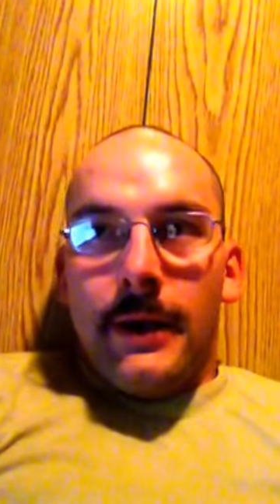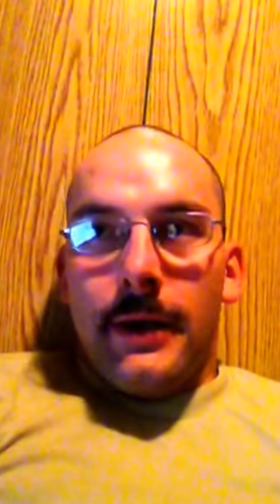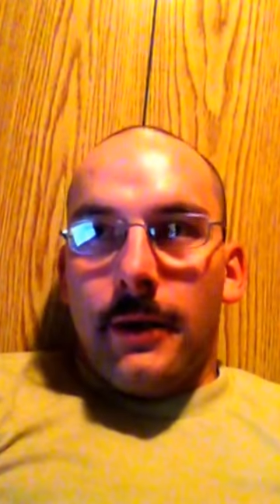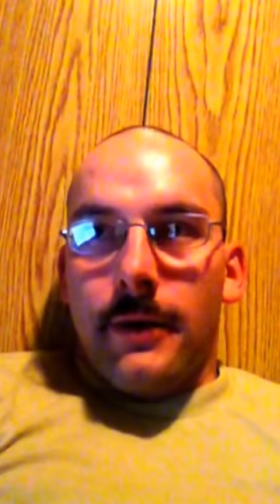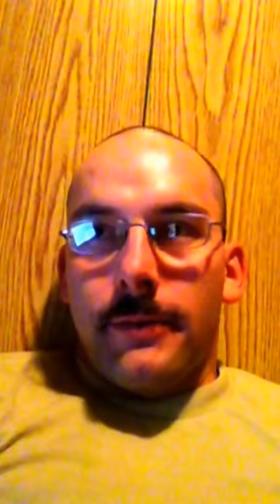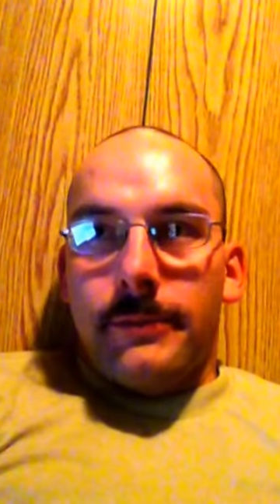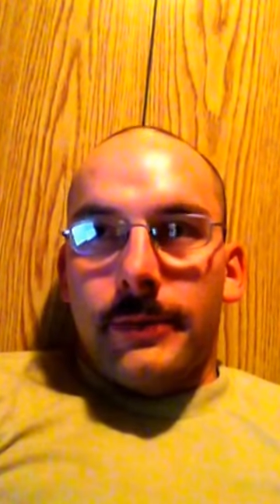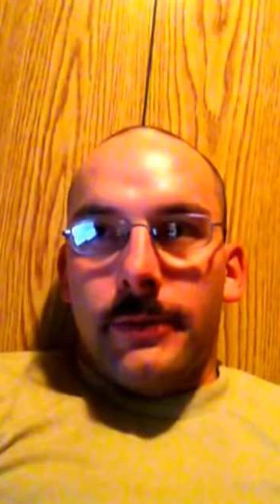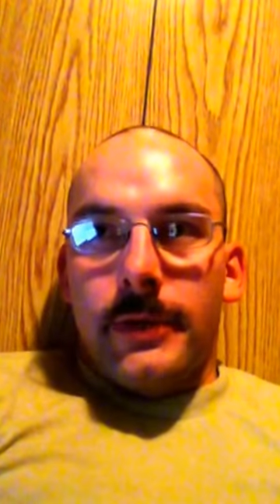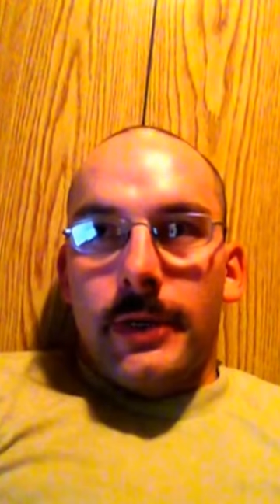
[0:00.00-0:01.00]

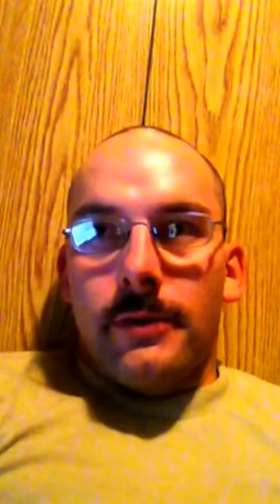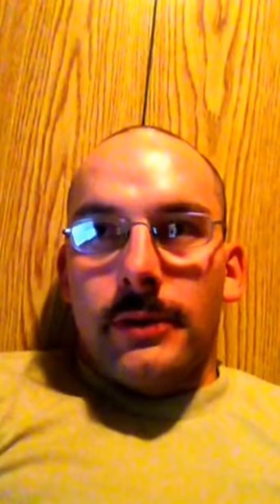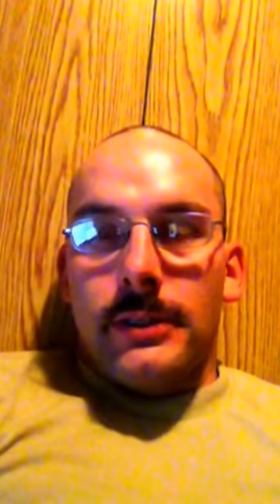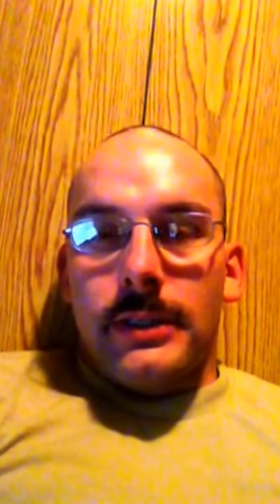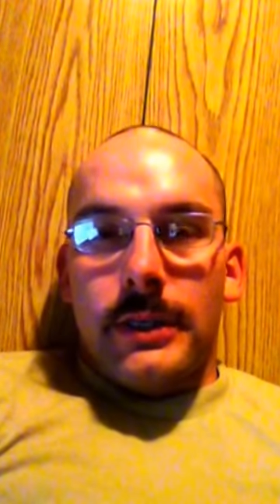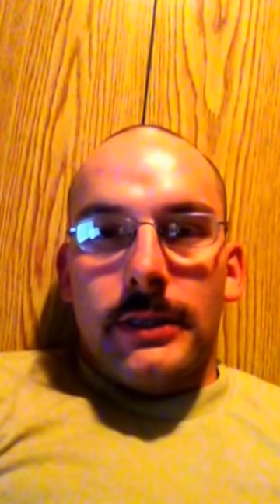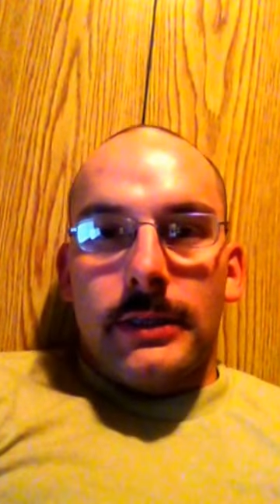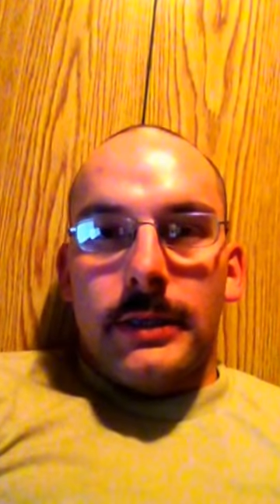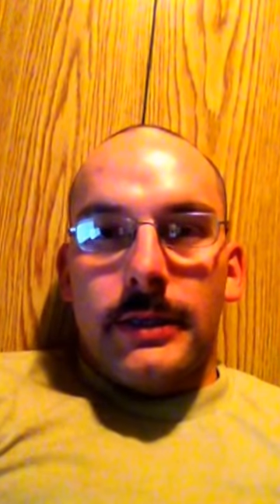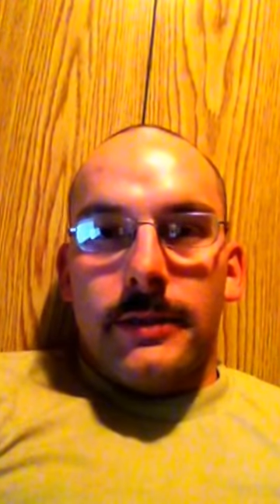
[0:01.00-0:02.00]
Um, Newt Gingrich said it
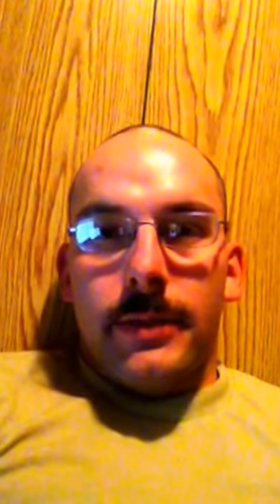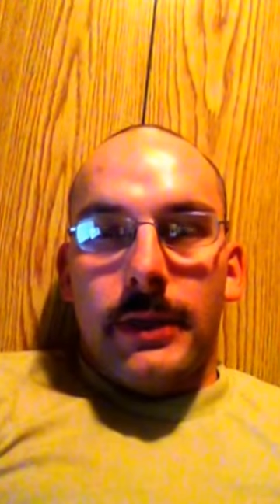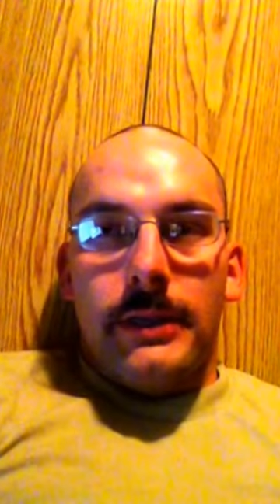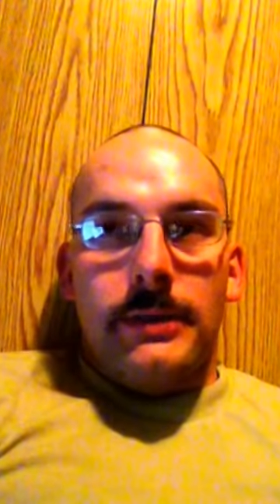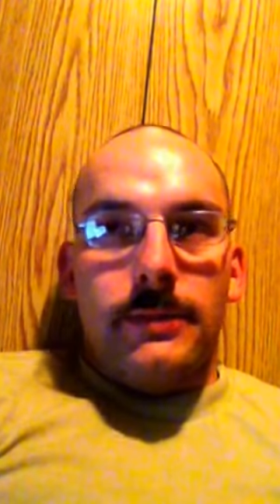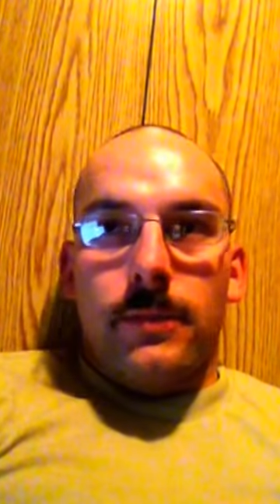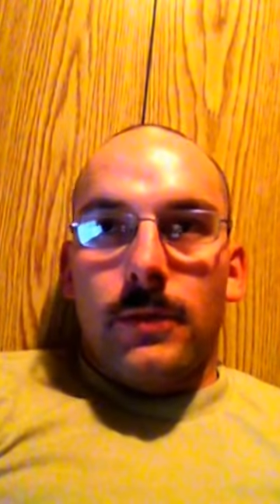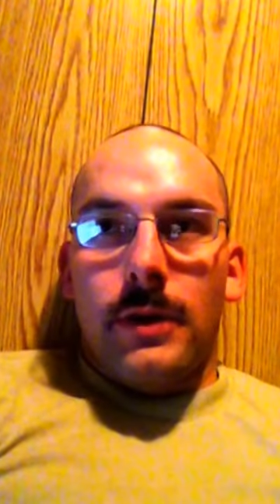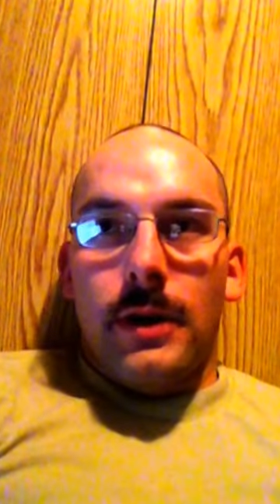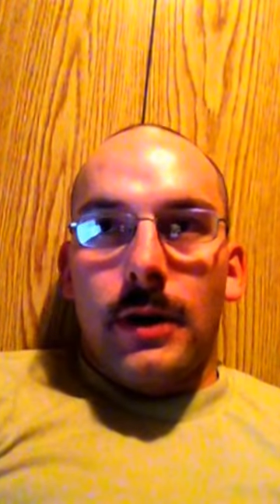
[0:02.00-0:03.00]
is, but he
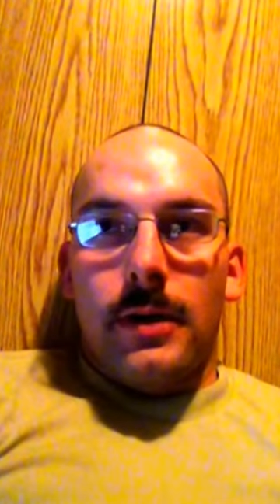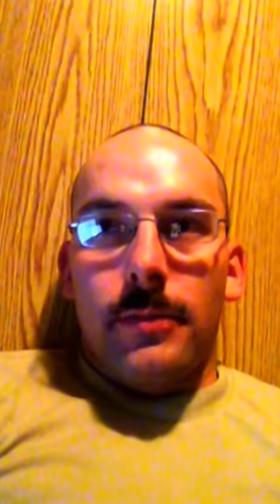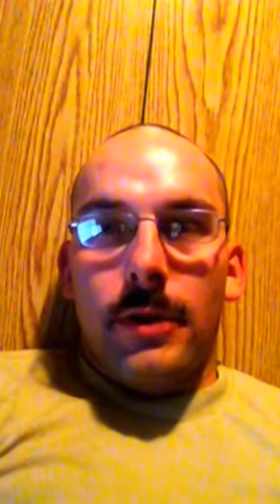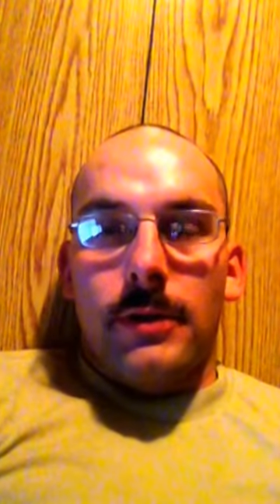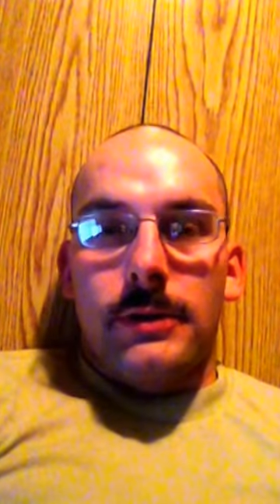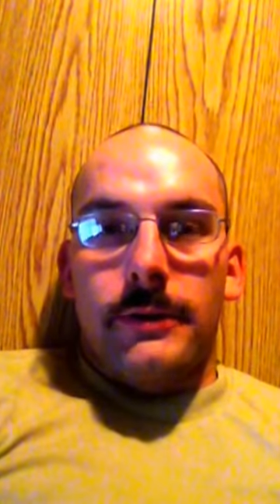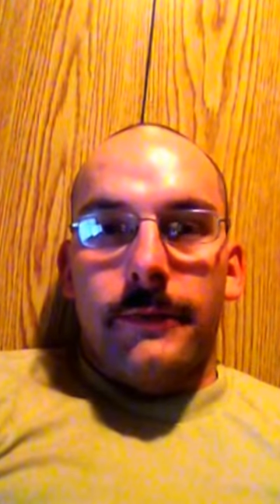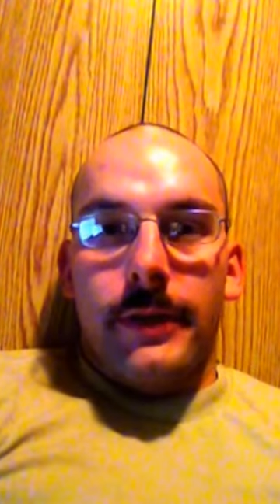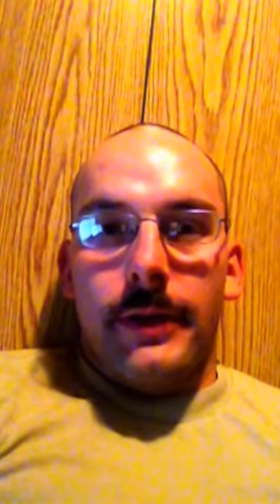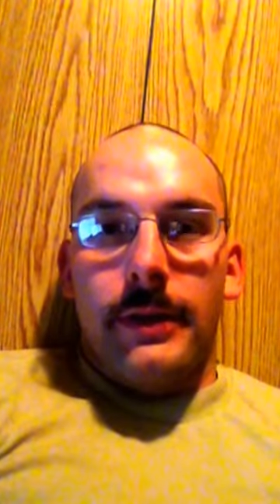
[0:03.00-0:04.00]
would not abolish the
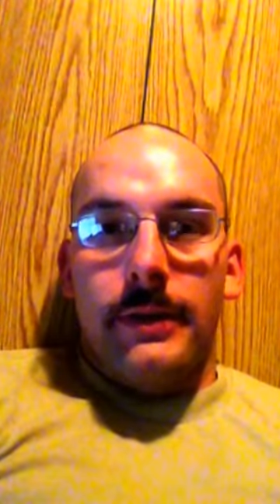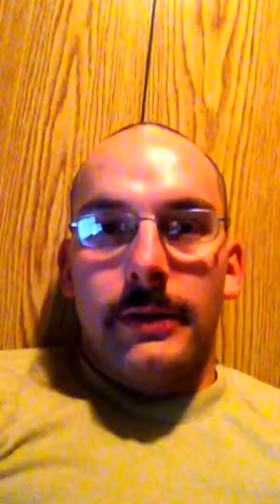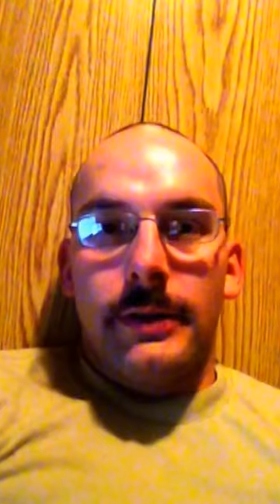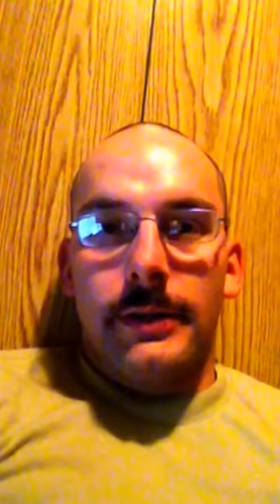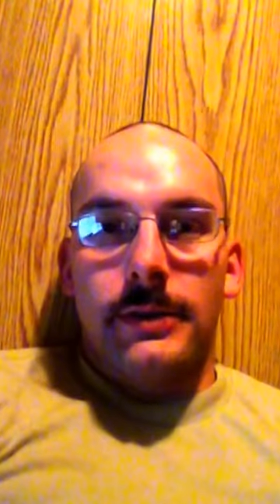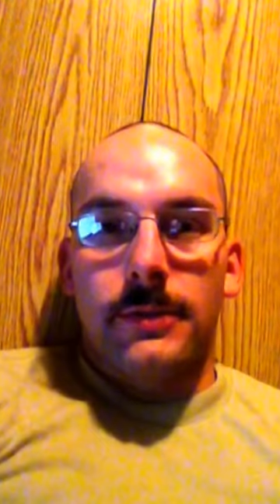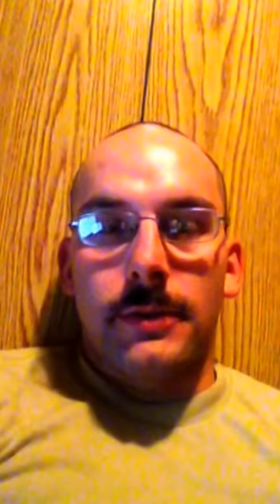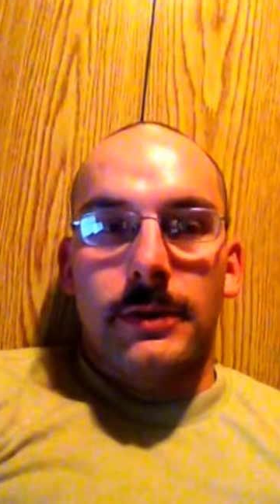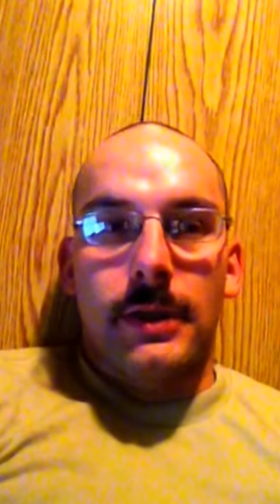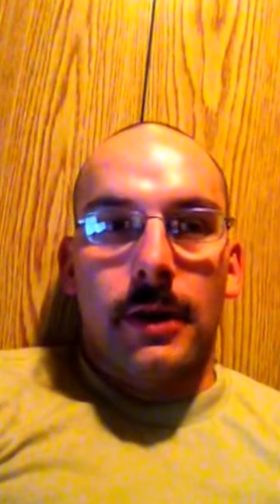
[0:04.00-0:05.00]
Fed. He just
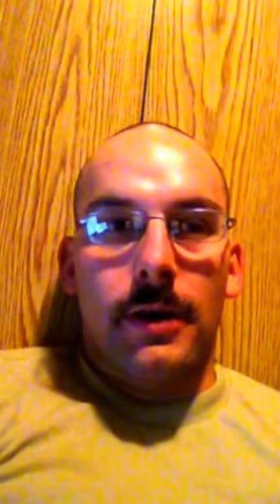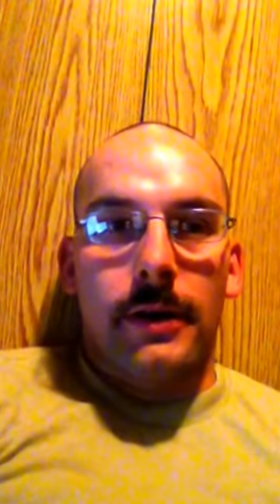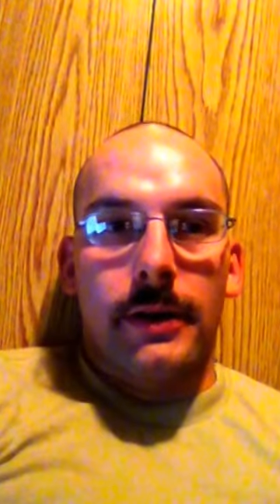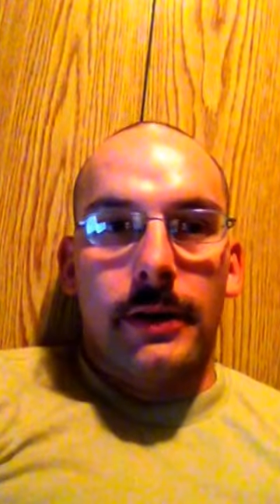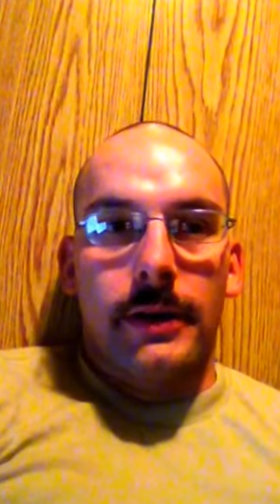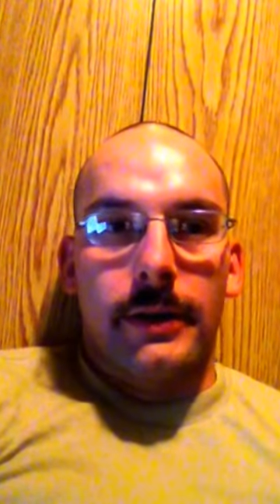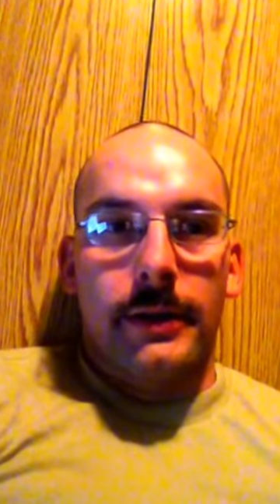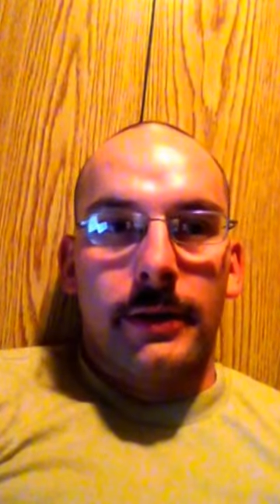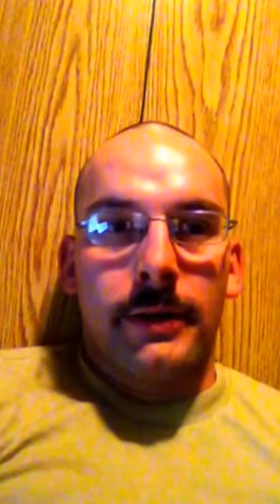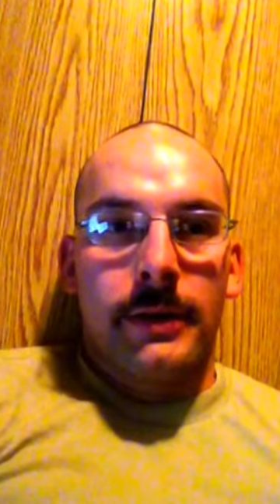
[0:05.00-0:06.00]
wants to audit it
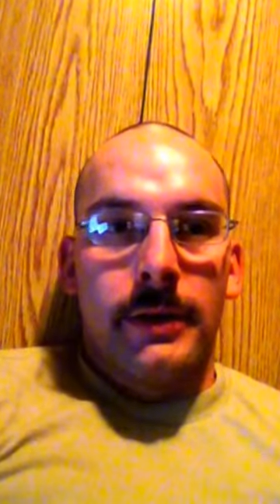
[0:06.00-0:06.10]
and